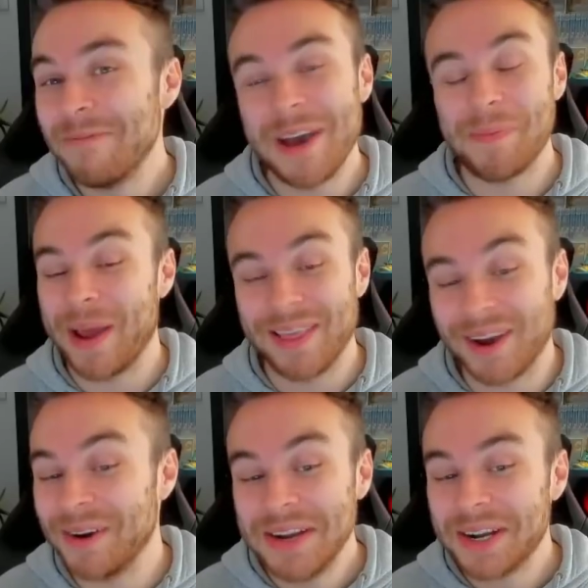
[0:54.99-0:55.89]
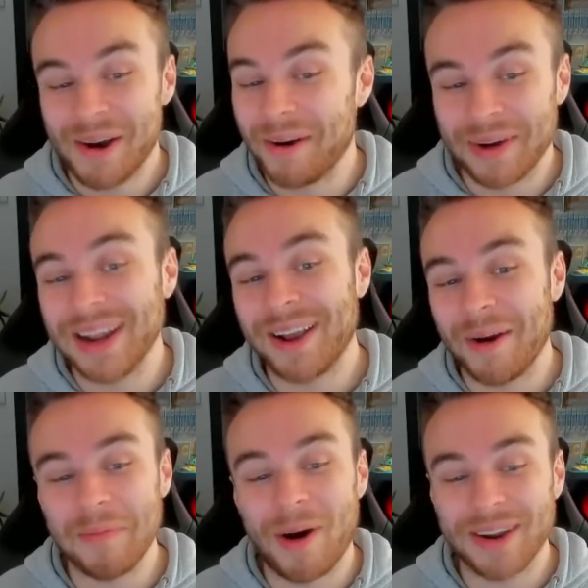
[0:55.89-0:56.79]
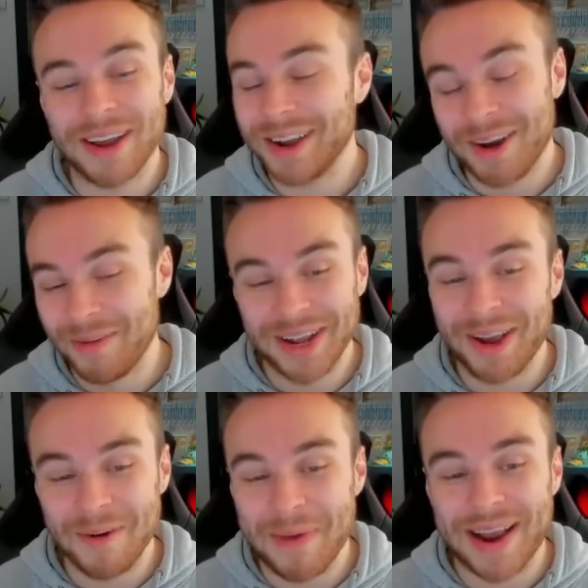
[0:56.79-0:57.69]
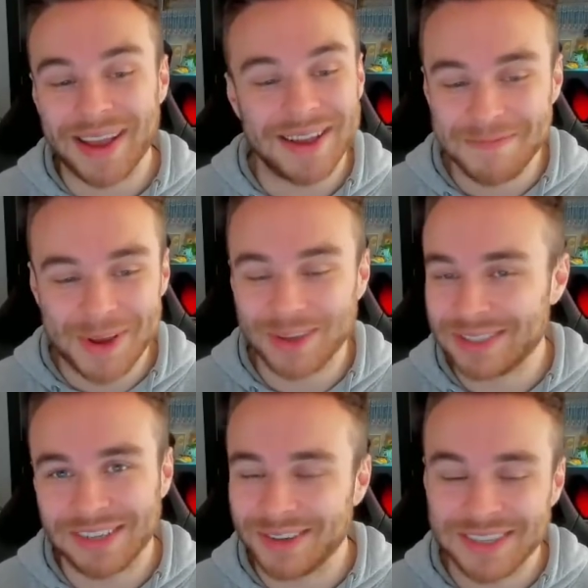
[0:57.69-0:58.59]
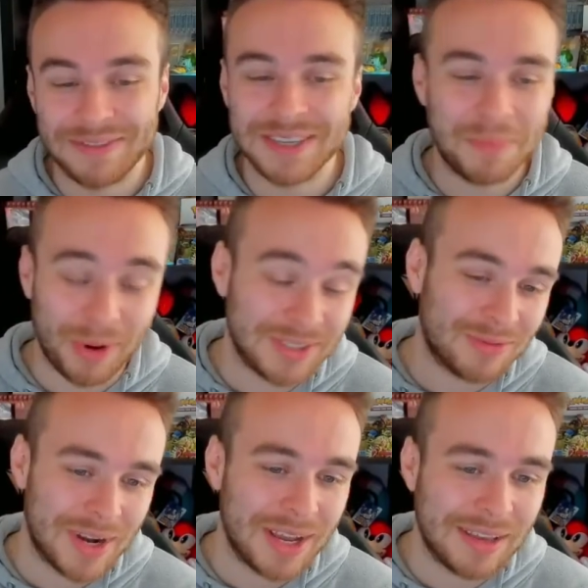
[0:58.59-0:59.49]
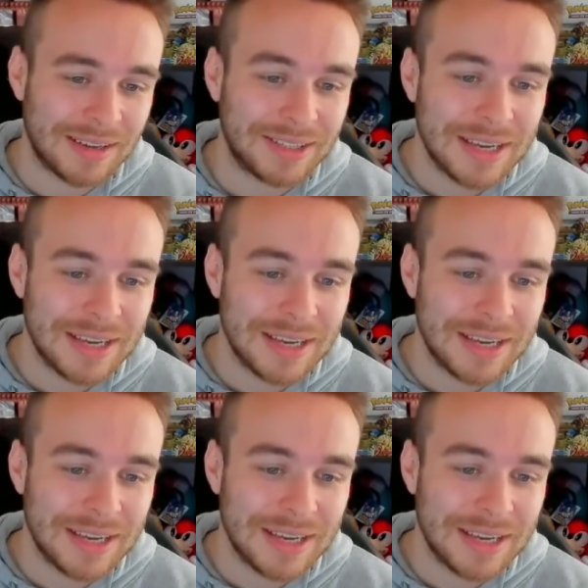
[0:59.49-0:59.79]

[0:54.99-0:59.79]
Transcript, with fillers: Fair play though, can't really go mad at him because, you know, 17 points is ridiculous.